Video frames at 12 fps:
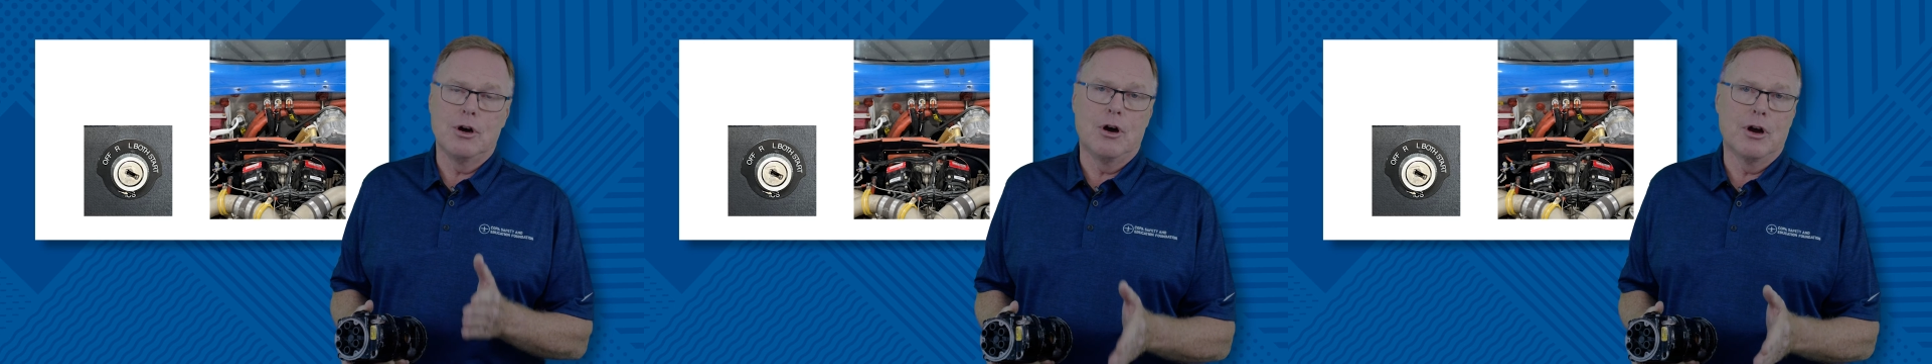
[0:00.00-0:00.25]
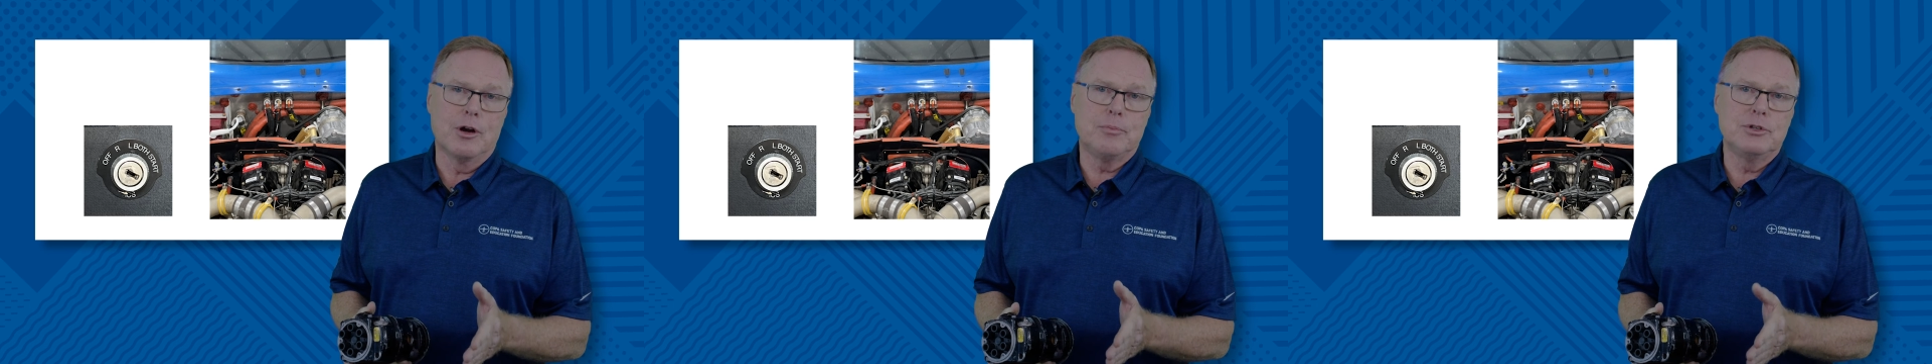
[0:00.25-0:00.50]

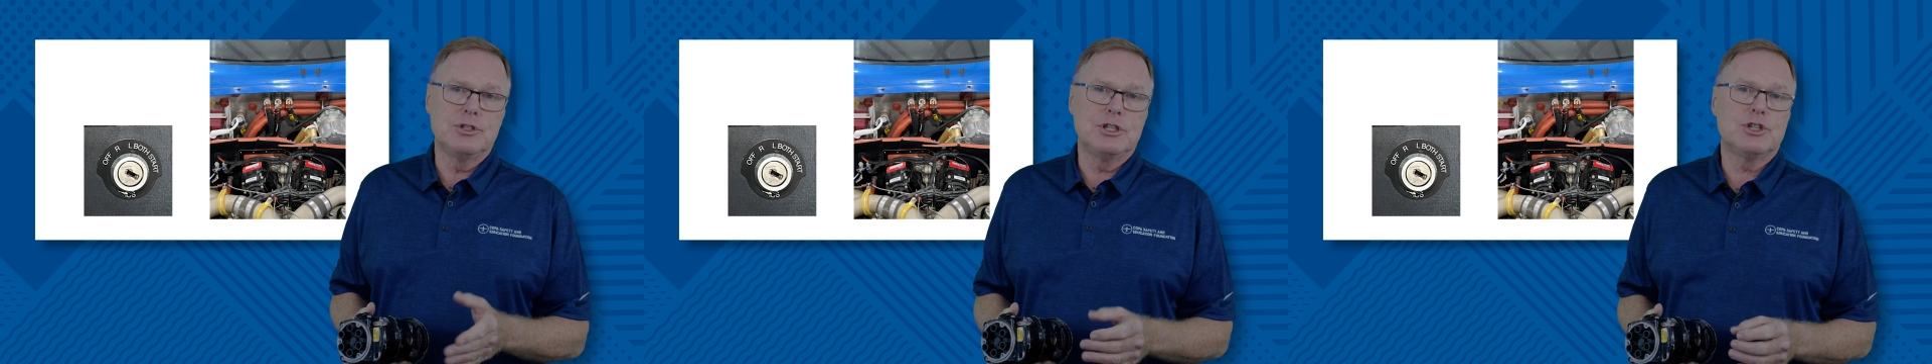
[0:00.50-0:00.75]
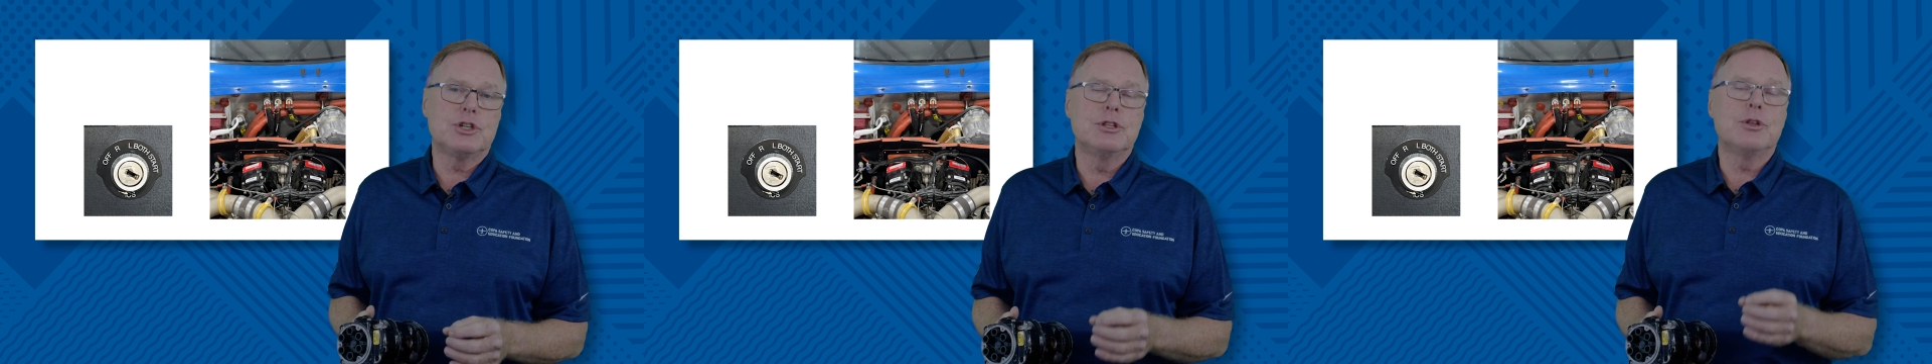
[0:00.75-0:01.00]
R
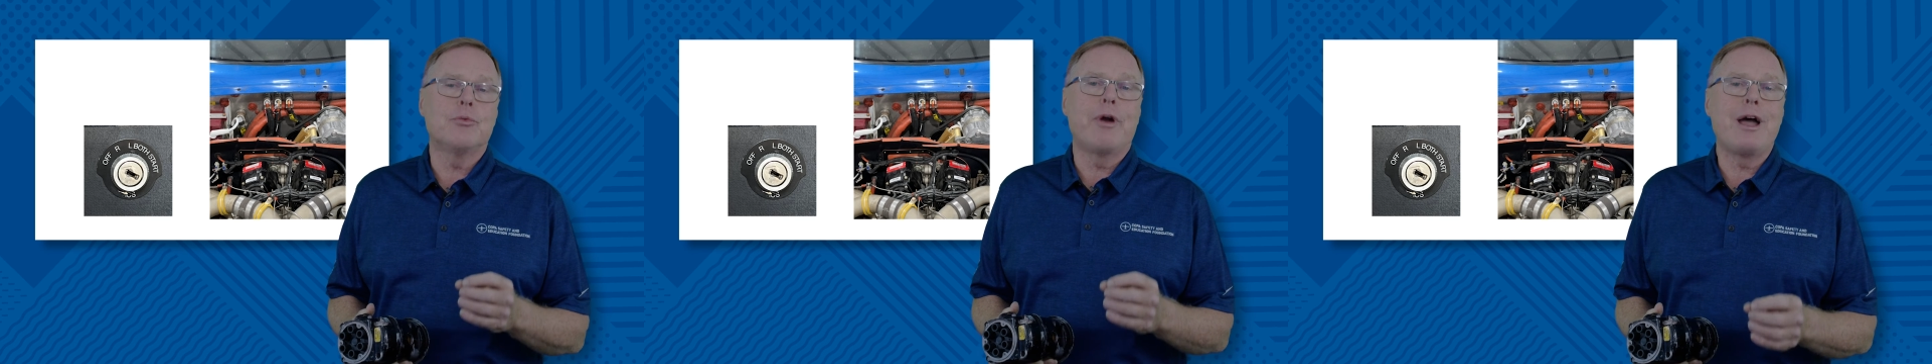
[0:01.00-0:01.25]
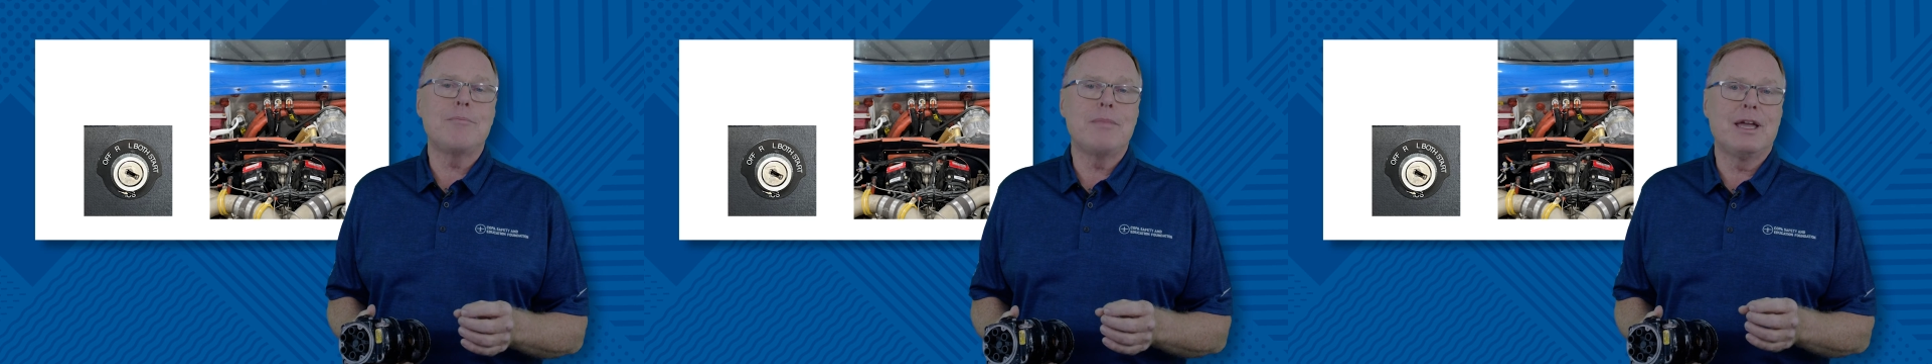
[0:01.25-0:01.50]
position, the
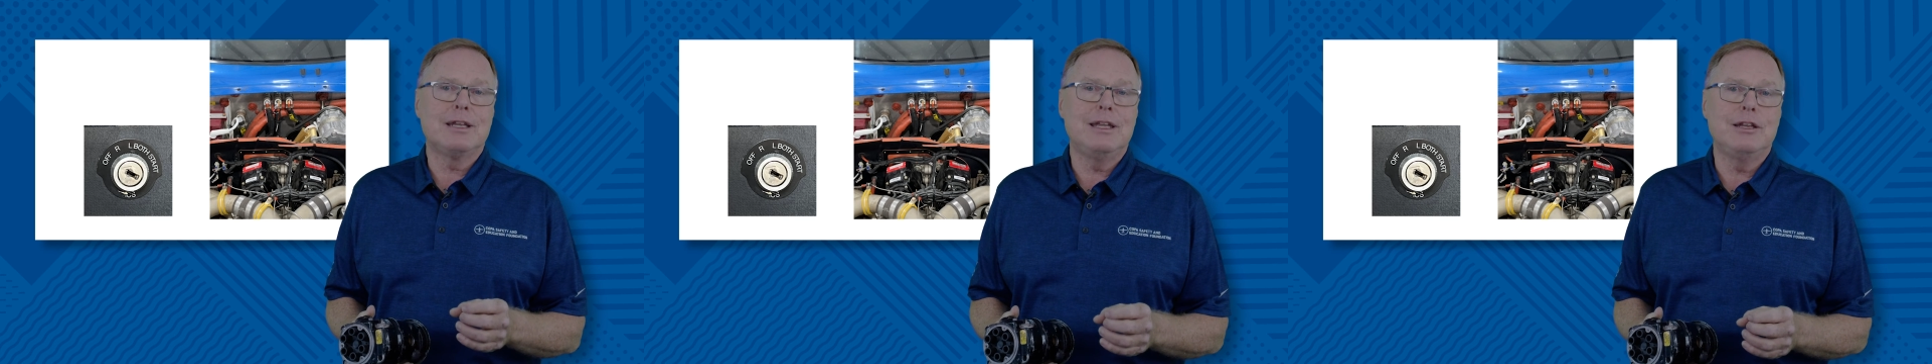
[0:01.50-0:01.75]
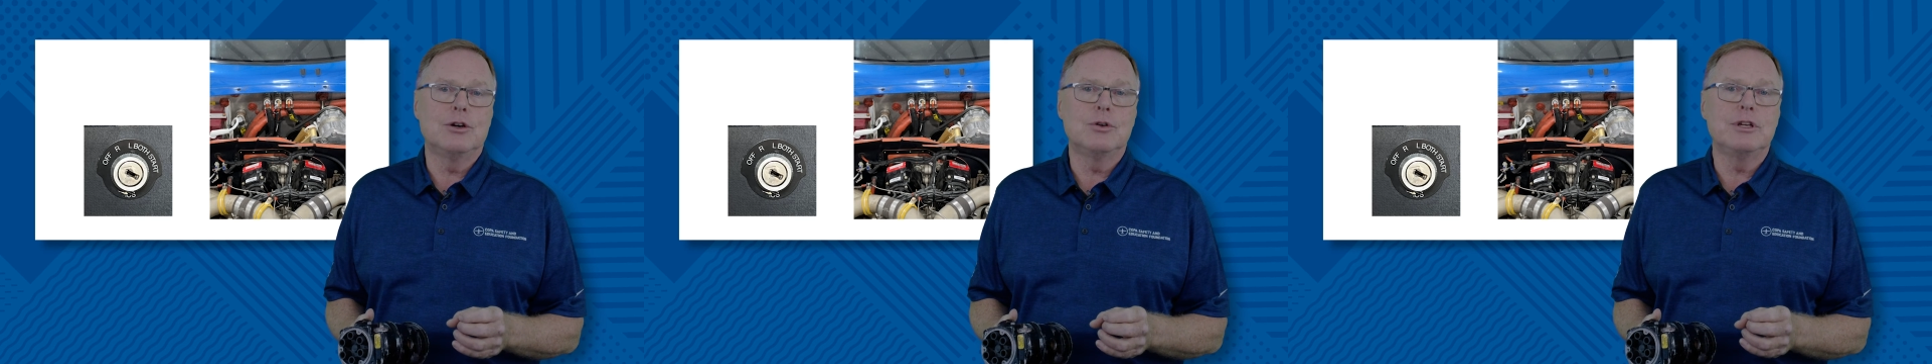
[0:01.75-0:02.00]
right
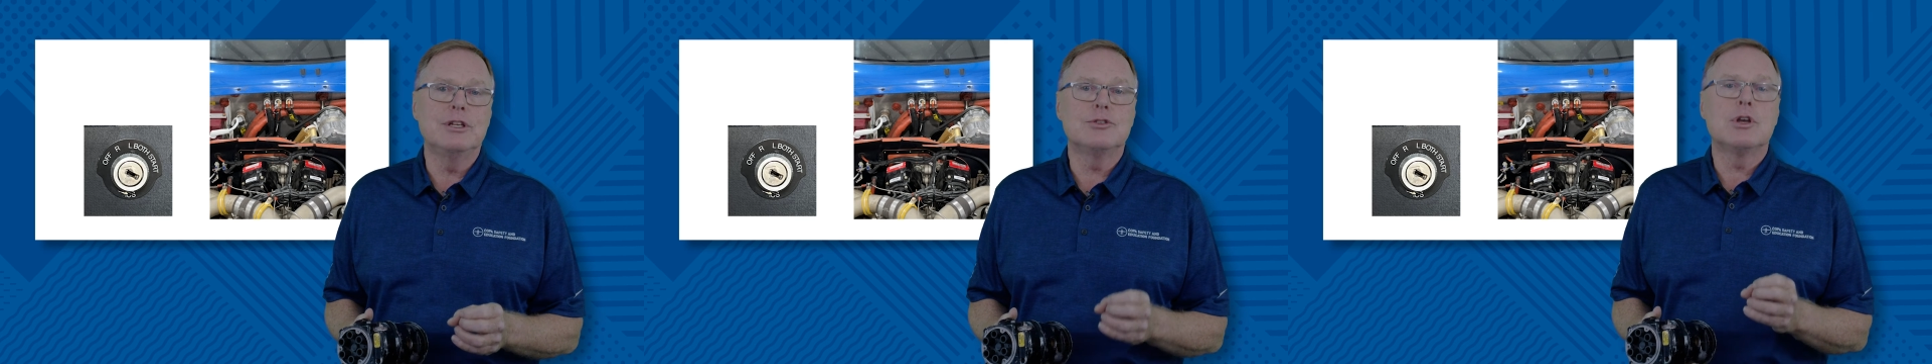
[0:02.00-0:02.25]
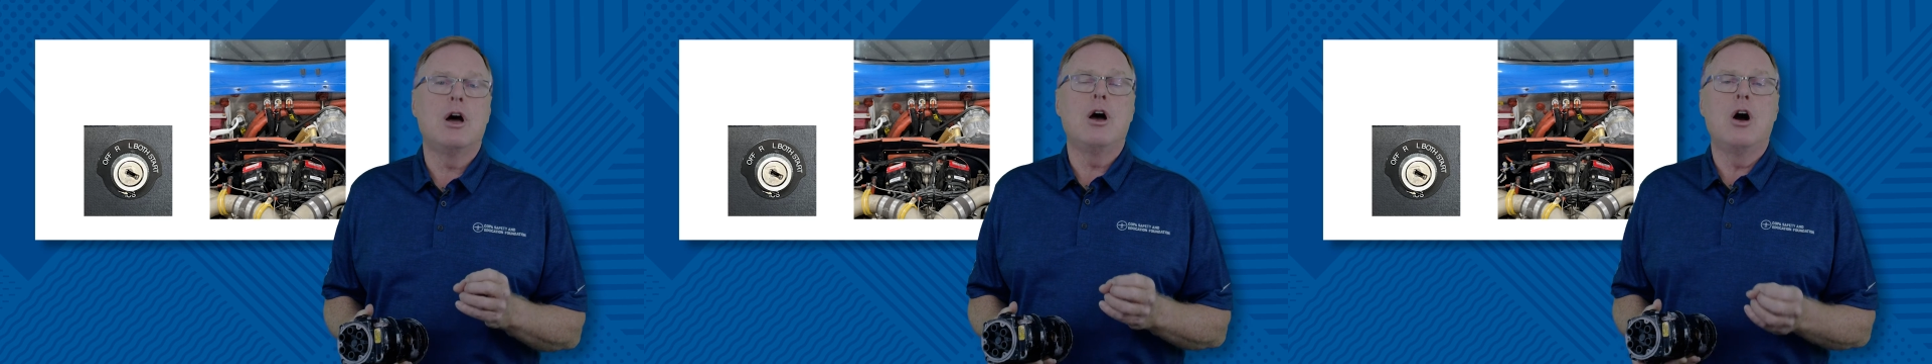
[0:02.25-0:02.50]
magneto is